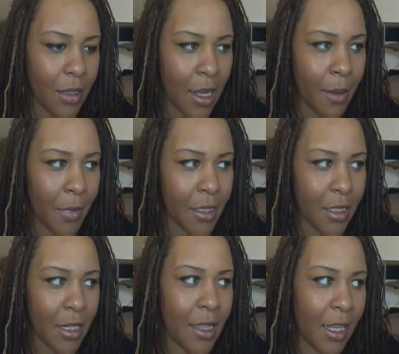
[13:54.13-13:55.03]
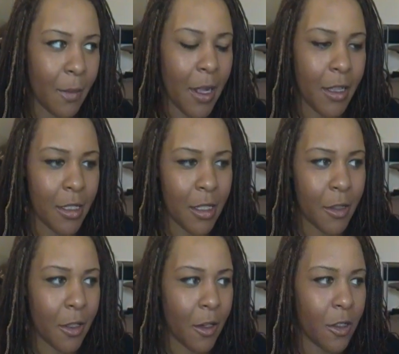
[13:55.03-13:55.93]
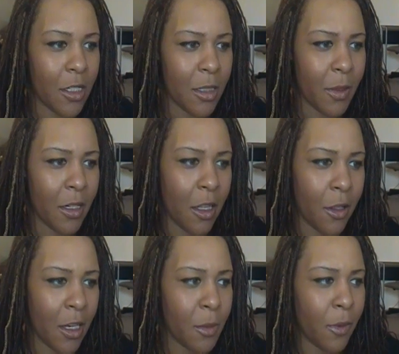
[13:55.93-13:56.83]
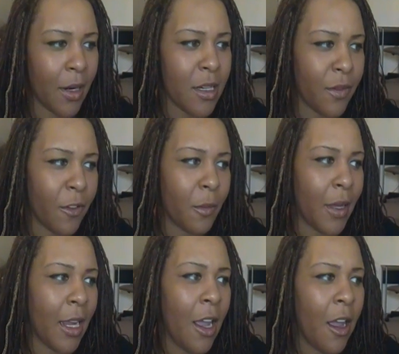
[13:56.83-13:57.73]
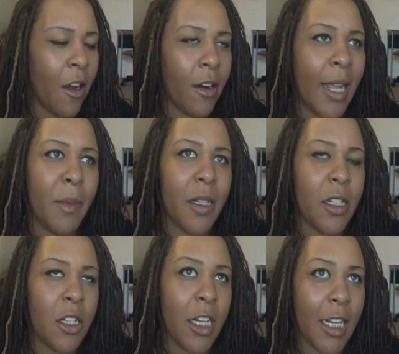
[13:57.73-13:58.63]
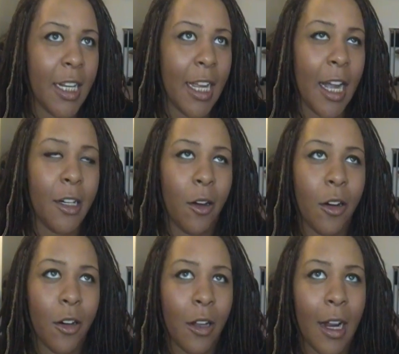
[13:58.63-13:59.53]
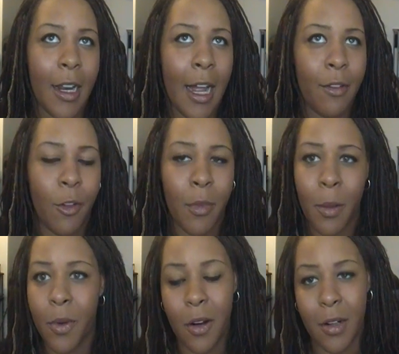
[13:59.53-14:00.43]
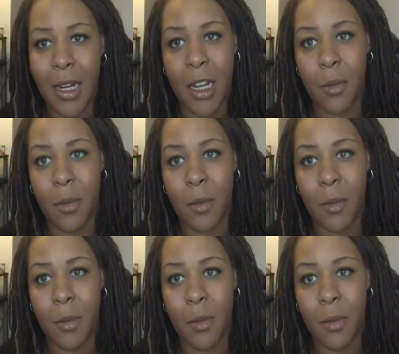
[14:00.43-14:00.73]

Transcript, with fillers: not mention anything about this other girl she's been another inspiration for me her name is Jeannie I know her I, I remember her